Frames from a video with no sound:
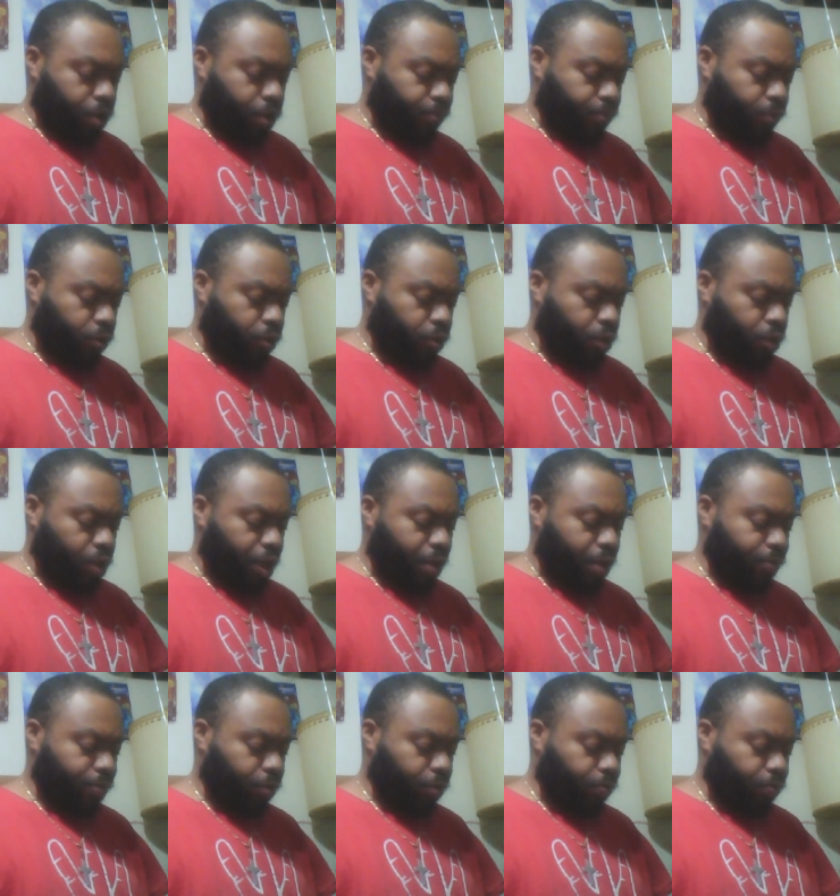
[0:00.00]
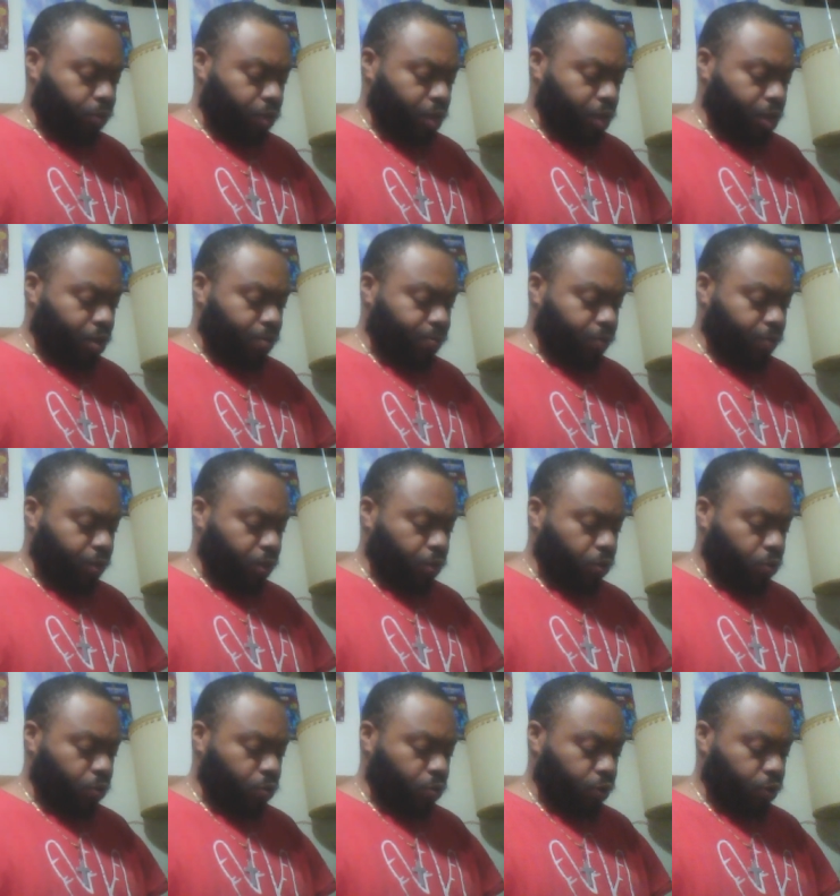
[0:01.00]
community tab. I meant to put that up in there
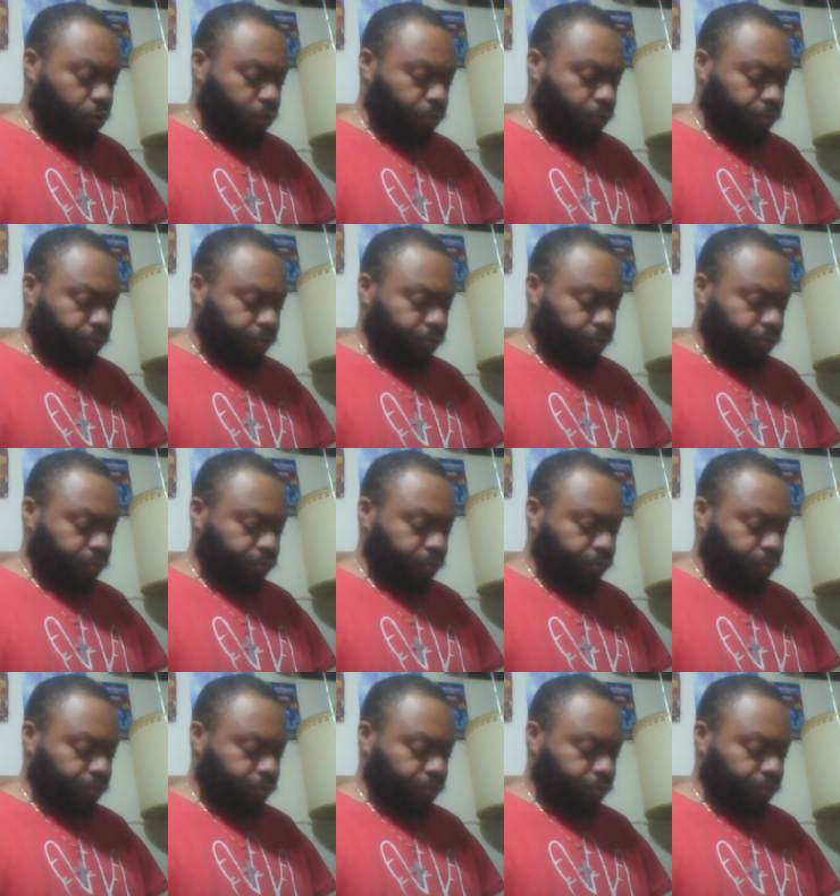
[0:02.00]
earlier.